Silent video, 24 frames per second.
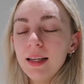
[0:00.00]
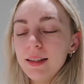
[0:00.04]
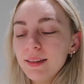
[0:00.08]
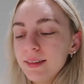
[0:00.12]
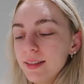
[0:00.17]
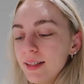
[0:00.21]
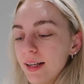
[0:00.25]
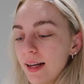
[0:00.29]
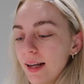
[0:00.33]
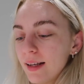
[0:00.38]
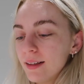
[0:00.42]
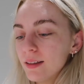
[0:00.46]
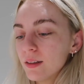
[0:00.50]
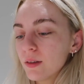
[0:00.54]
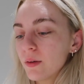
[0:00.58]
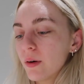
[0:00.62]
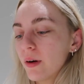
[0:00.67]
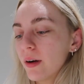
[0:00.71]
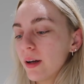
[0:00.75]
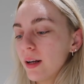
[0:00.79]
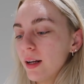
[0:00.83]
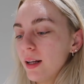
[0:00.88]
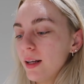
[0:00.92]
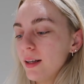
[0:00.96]
Today's
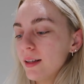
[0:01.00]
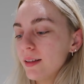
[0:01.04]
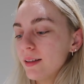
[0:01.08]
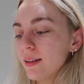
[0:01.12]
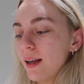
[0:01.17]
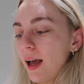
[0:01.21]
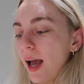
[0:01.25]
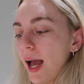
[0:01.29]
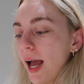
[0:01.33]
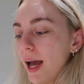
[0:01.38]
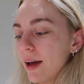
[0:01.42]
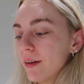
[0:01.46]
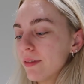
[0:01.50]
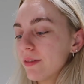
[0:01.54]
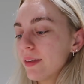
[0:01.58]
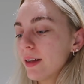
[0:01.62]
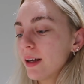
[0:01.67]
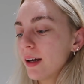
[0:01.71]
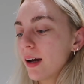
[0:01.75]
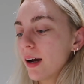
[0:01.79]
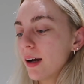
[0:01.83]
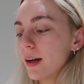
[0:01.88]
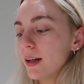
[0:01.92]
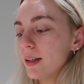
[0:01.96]
quote is, have
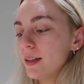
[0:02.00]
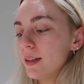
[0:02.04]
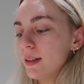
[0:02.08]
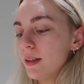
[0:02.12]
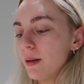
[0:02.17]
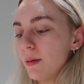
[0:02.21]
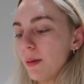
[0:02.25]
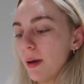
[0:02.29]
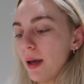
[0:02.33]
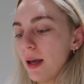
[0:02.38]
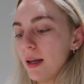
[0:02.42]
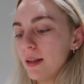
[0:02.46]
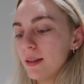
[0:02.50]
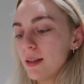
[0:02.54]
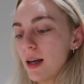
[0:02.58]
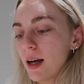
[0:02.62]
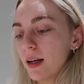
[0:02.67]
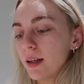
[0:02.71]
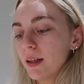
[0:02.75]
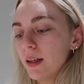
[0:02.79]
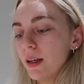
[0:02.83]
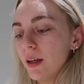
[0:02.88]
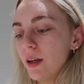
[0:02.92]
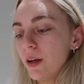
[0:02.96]
the courage to be
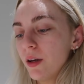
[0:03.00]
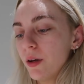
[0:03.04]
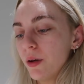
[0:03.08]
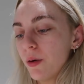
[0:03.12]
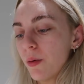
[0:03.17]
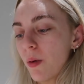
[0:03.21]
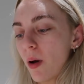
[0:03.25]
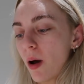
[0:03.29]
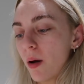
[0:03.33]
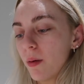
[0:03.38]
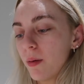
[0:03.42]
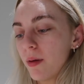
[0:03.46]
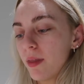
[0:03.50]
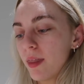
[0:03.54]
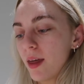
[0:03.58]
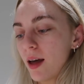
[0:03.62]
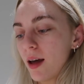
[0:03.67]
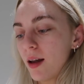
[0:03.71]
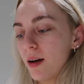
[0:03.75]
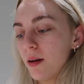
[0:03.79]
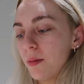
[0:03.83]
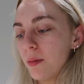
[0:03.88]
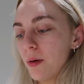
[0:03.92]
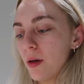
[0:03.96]
exactly who you are
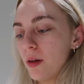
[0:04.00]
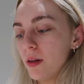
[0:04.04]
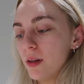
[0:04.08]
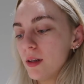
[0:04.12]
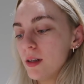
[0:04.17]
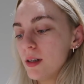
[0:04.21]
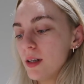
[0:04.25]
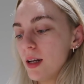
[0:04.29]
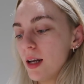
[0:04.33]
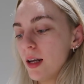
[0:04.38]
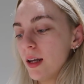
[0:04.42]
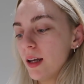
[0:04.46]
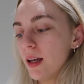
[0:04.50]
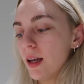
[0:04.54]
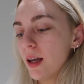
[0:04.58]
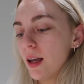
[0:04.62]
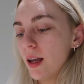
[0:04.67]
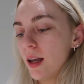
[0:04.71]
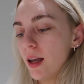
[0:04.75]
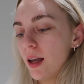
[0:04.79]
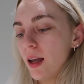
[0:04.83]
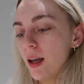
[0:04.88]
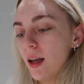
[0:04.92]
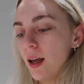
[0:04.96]
without apology.
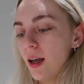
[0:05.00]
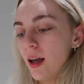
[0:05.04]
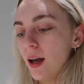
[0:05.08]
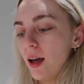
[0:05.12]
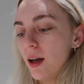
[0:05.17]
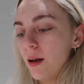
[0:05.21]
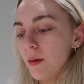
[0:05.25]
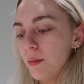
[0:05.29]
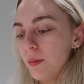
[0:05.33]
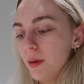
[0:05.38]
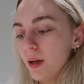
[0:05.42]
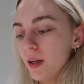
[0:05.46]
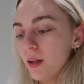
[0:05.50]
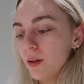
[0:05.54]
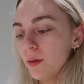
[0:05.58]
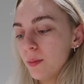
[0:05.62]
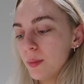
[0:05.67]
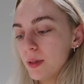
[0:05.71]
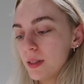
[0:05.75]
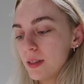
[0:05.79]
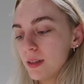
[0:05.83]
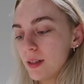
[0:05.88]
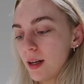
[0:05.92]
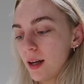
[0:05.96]
Admit your
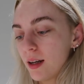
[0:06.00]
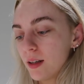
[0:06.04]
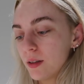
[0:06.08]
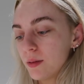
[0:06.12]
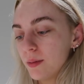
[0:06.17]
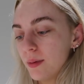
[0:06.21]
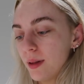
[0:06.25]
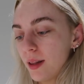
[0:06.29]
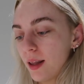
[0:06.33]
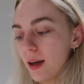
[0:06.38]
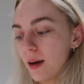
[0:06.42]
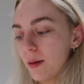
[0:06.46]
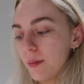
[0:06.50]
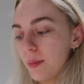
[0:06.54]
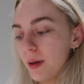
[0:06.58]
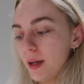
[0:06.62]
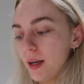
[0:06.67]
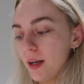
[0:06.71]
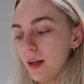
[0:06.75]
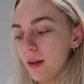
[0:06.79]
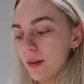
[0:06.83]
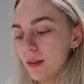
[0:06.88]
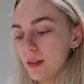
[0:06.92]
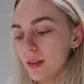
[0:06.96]
mistakes without
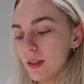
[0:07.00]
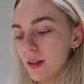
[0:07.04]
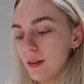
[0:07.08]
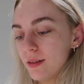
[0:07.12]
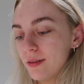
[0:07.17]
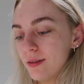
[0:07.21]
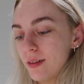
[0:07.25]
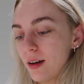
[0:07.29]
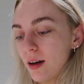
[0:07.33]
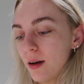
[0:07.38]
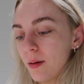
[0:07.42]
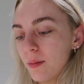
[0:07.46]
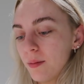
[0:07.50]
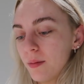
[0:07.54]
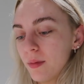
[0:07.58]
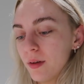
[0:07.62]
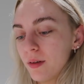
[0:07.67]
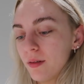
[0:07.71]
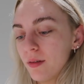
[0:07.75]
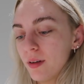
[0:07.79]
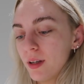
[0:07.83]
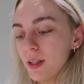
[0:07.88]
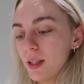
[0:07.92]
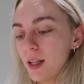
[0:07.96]
beating yourself up.
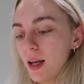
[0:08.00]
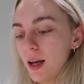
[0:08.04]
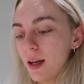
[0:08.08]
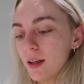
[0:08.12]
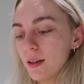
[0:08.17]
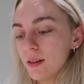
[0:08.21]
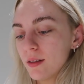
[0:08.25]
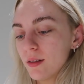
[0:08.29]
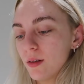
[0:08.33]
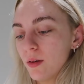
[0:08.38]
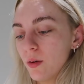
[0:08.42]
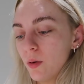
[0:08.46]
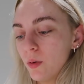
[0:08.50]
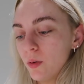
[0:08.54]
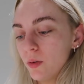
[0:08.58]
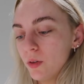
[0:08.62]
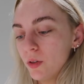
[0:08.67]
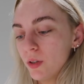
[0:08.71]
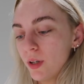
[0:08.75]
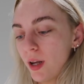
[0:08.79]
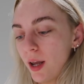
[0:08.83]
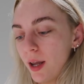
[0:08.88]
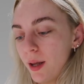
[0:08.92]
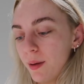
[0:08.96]
Realize all
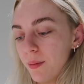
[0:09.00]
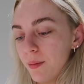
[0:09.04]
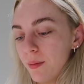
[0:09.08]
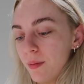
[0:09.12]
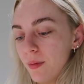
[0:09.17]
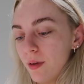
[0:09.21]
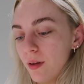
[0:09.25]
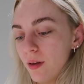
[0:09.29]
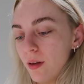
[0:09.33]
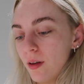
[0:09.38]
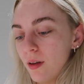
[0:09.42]
shame.